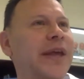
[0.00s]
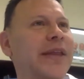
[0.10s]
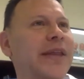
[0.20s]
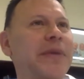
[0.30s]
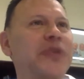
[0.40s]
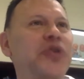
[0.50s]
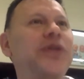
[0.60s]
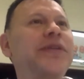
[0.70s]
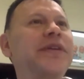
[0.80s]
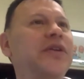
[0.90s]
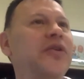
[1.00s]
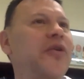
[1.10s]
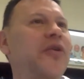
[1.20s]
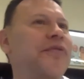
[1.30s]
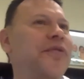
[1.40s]
in the majority
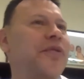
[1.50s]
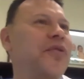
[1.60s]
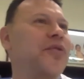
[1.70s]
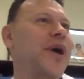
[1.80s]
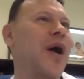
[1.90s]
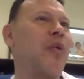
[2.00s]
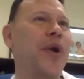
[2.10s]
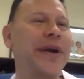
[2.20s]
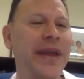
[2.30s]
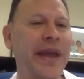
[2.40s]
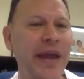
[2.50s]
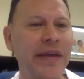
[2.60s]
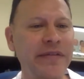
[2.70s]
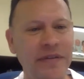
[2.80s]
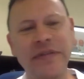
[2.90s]
of our
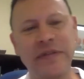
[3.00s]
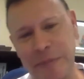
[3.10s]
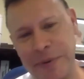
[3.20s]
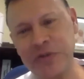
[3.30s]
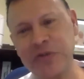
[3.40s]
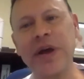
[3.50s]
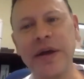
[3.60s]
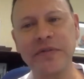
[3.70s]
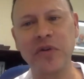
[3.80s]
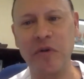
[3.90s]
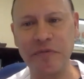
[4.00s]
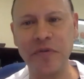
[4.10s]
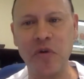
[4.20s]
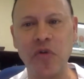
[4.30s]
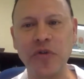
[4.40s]
cases, the patient had, of
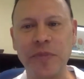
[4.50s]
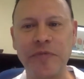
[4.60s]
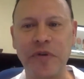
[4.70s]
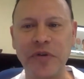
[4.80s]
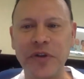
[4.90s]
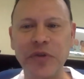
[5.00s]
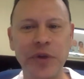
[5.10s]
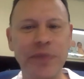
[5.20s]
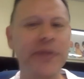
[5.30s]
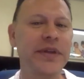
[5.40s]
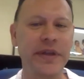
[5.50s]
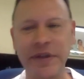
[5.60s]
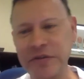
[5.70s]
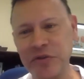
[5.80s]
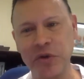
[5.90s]
course, before the treatment, the
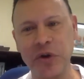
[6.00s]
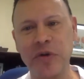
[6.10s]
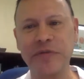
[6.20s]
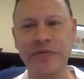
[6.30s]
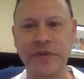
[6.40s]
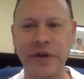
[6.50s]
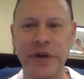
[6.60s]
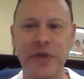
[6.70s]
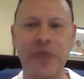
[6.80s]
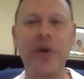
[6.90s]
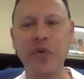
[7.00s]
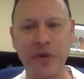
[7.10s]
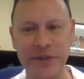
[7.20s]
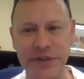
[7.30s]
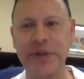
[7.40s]
history of the
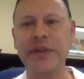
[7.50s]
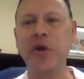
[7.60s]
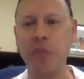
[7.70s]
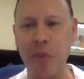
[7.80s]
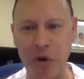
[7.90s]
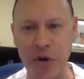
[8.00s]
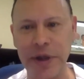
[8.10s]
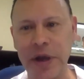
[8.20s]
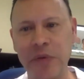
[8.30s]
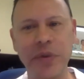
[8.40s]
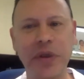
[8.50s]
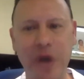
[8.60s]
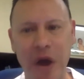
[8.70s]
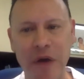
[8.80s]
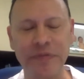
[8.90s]
recurrence and pneumonia with
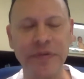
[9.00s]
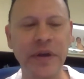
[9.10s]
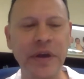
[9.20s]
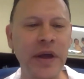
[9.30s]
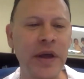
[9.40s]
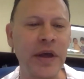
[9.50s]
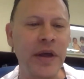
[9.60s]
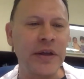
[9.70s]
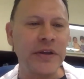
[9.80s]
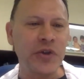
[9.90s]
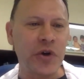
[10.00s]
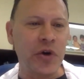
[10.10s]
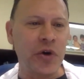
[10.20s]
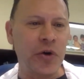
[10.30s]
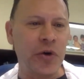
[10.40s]
cough.
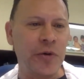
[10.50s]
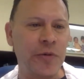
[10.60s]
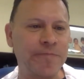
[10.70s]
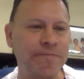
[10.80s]
So